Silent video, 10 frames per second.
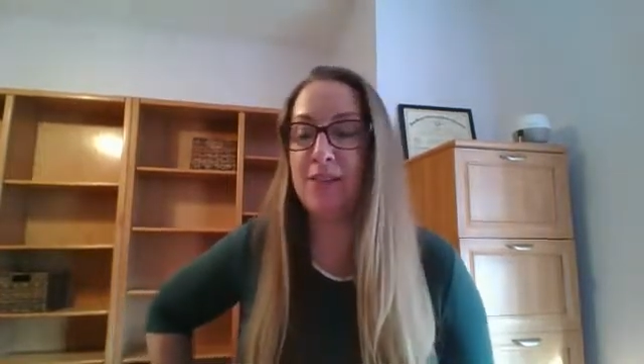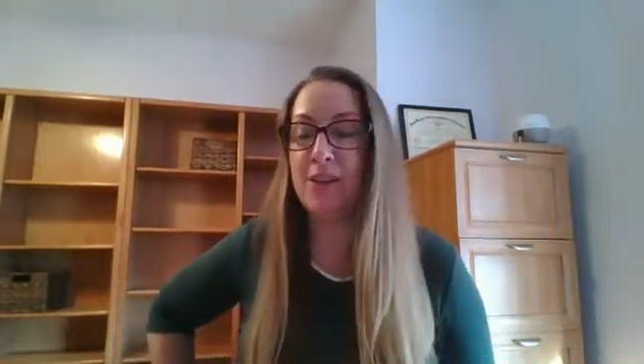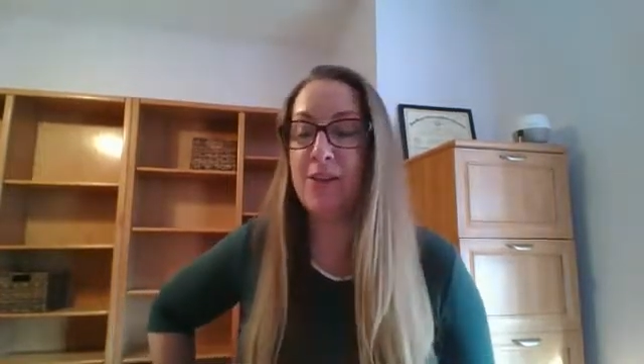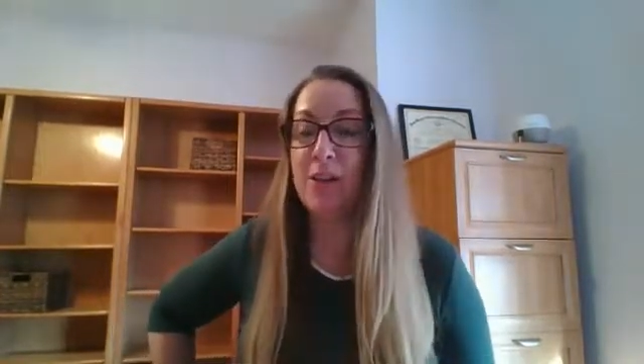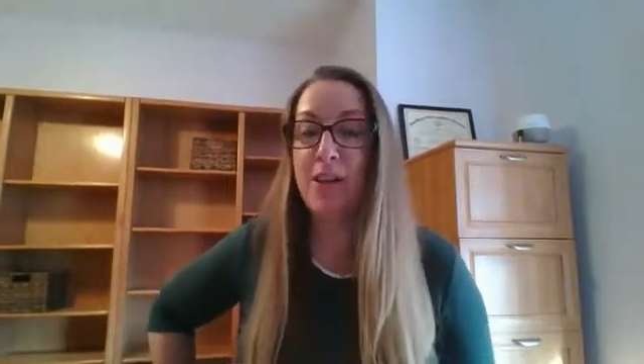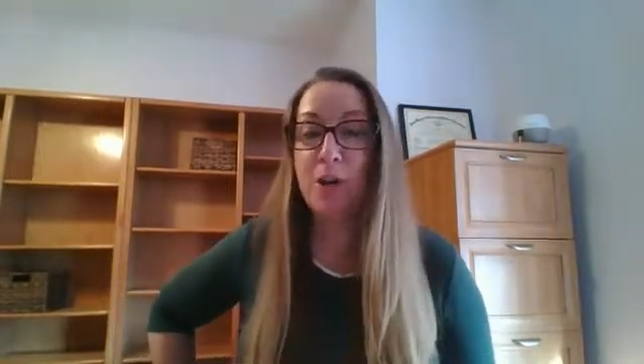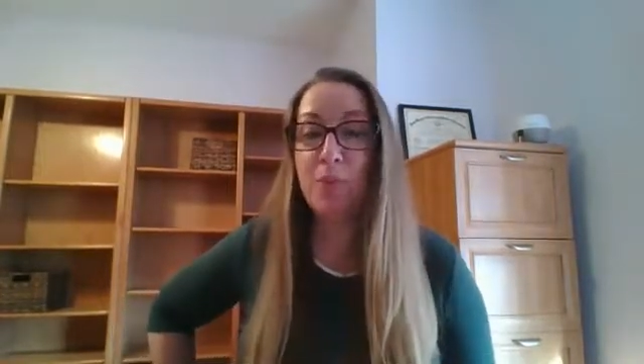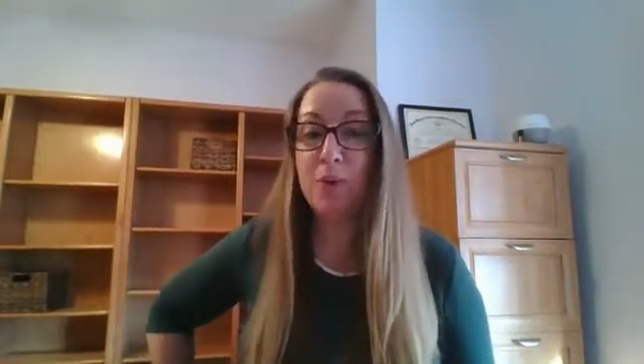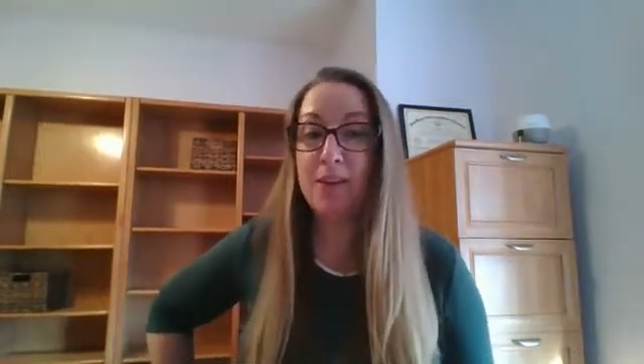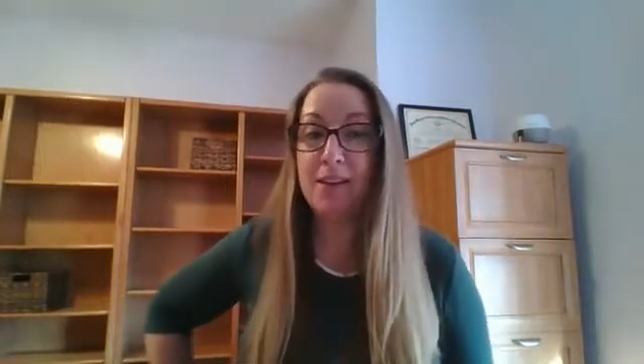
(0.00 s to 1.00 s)
So
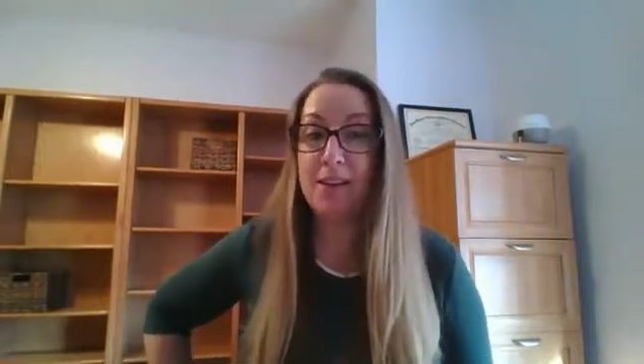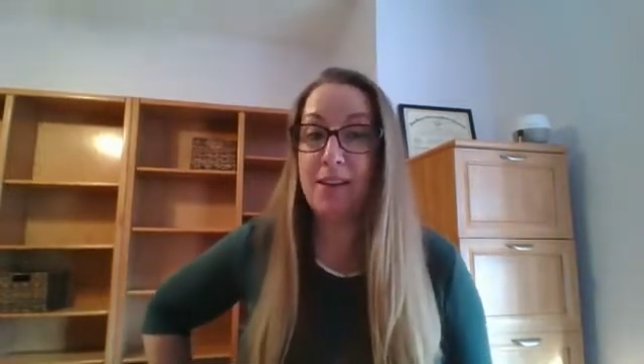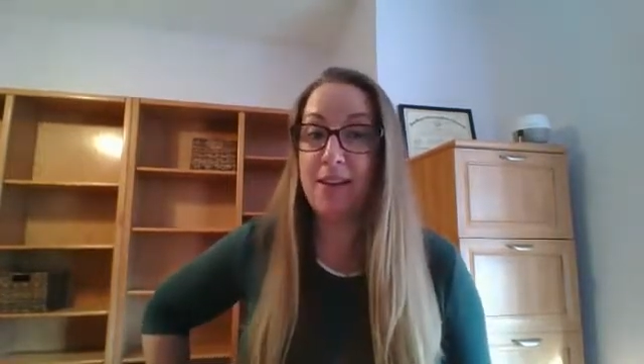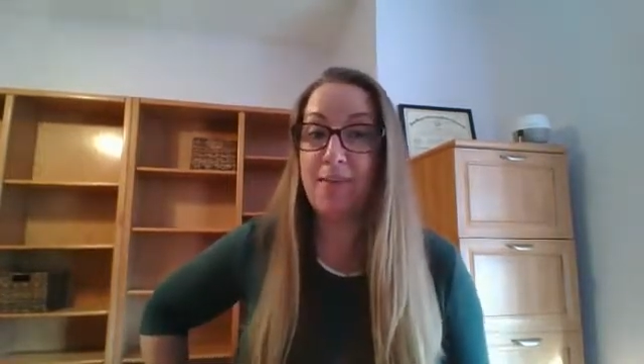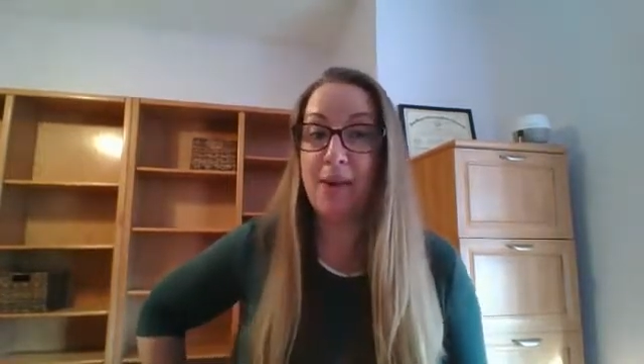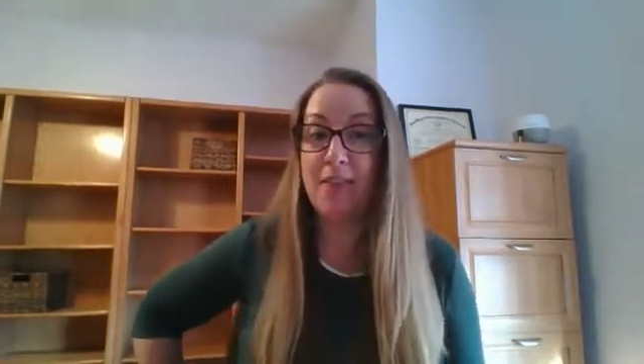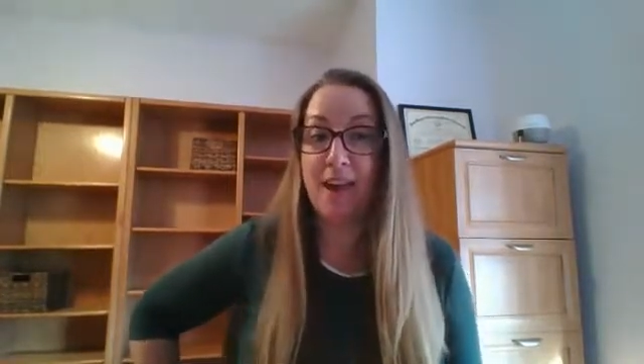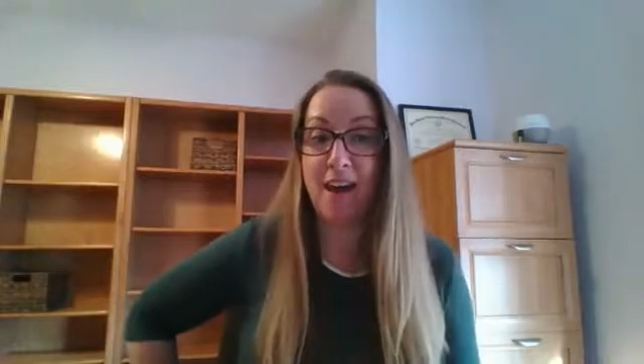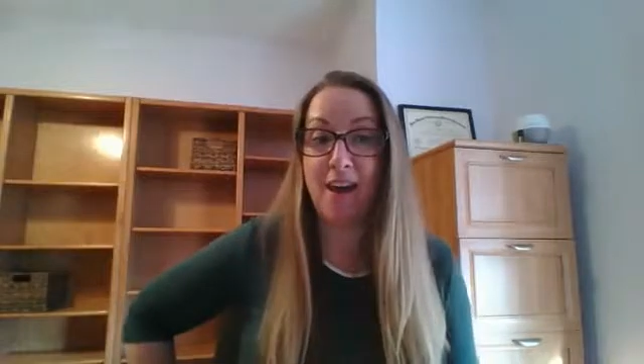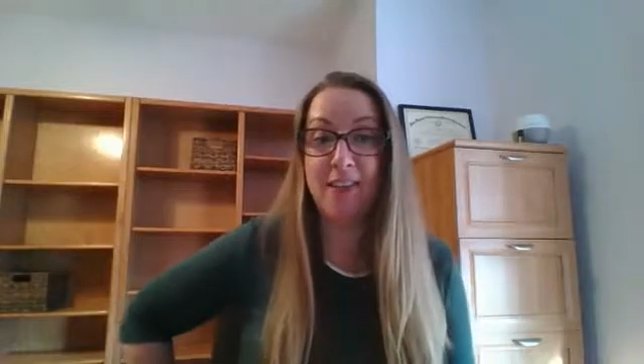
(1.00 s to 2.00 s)
pretty excited about
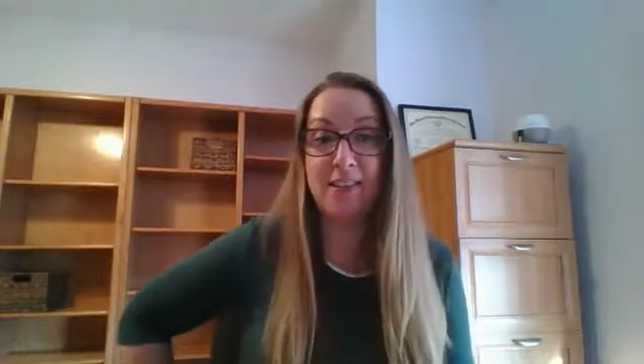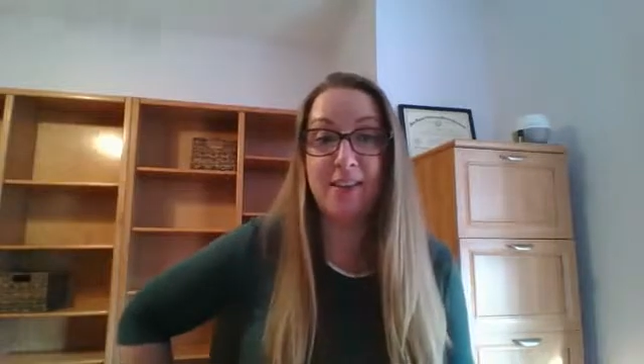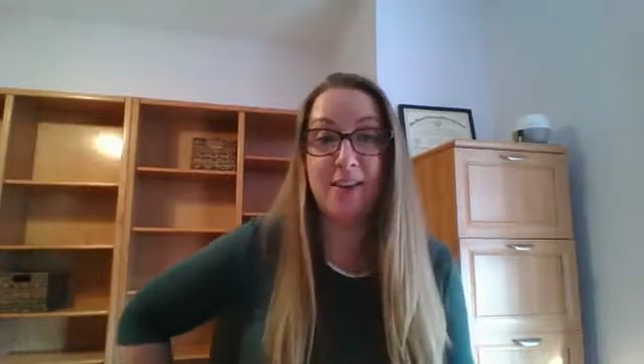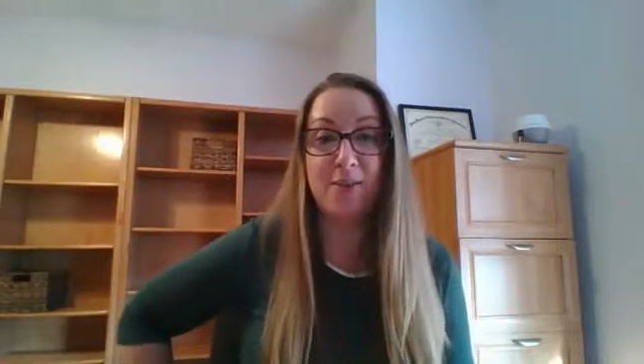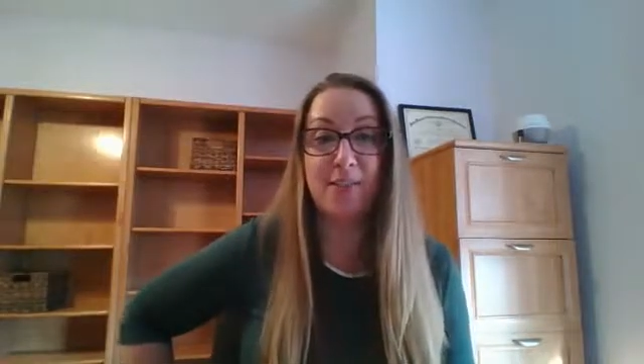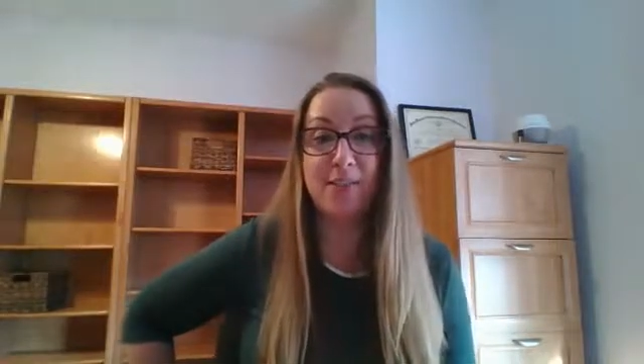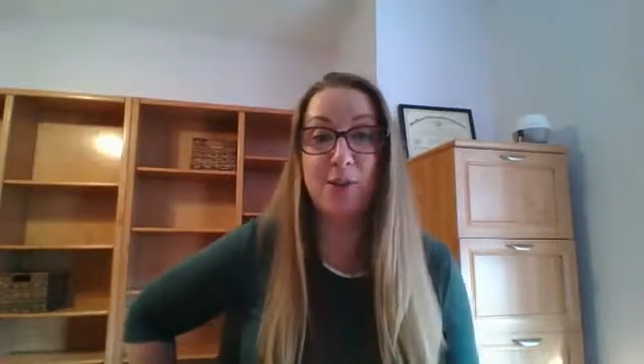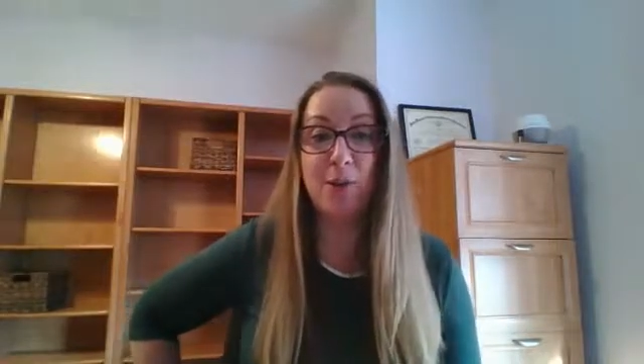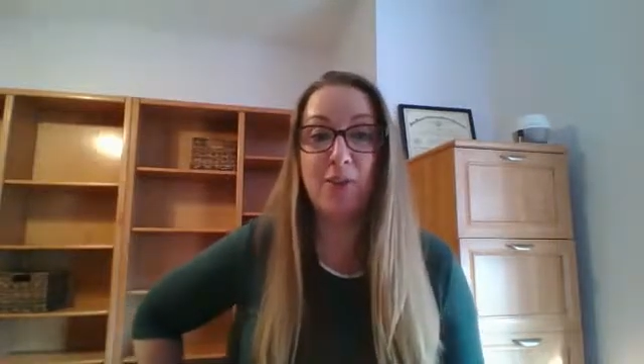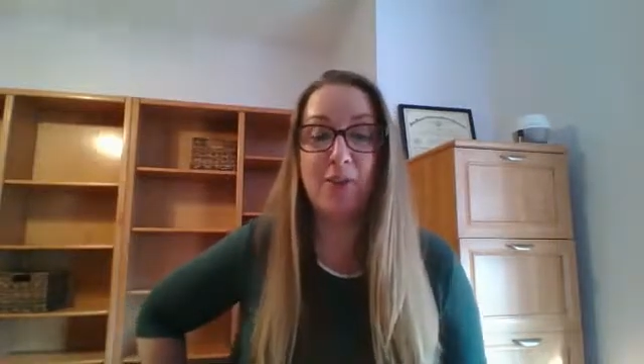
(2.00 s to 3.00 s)
that. That was
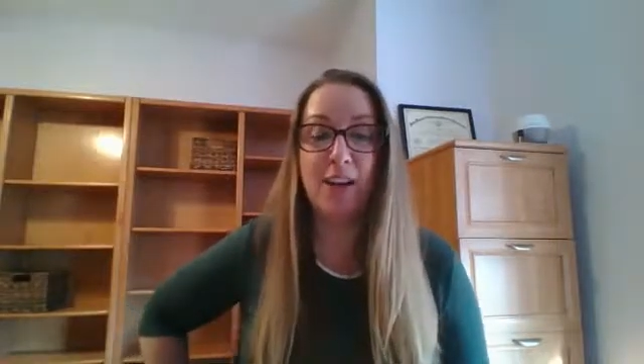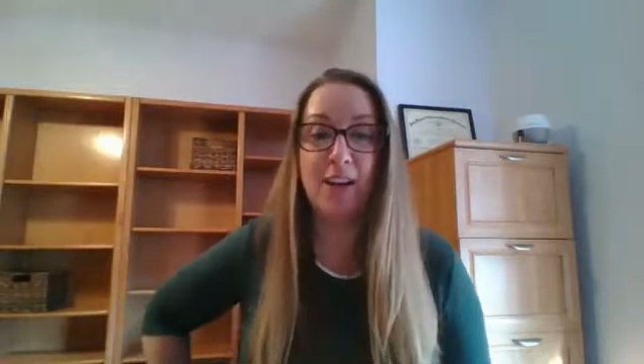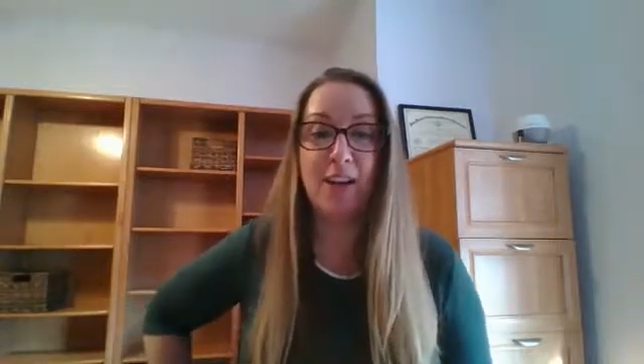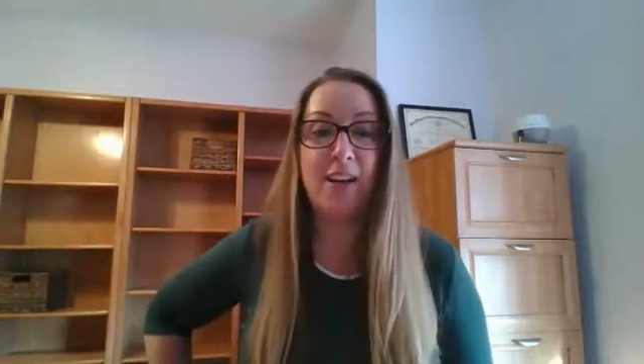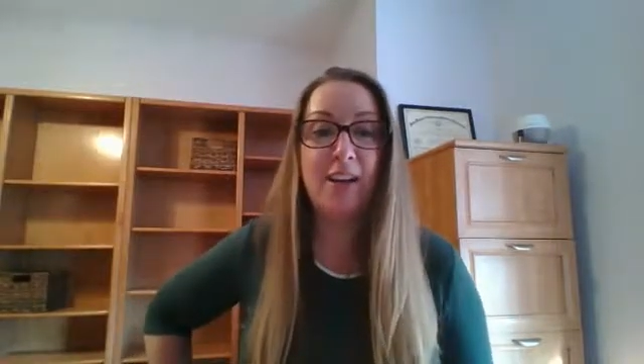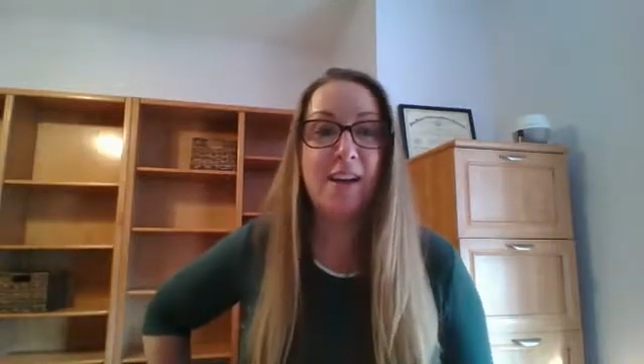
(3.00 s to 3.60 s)
super fun.